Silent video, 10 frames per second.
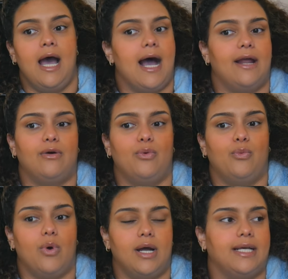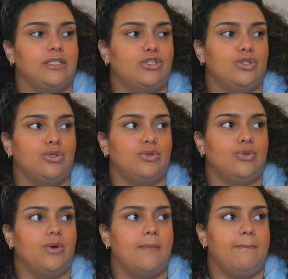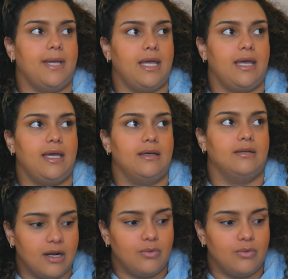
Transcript: I don't want it to be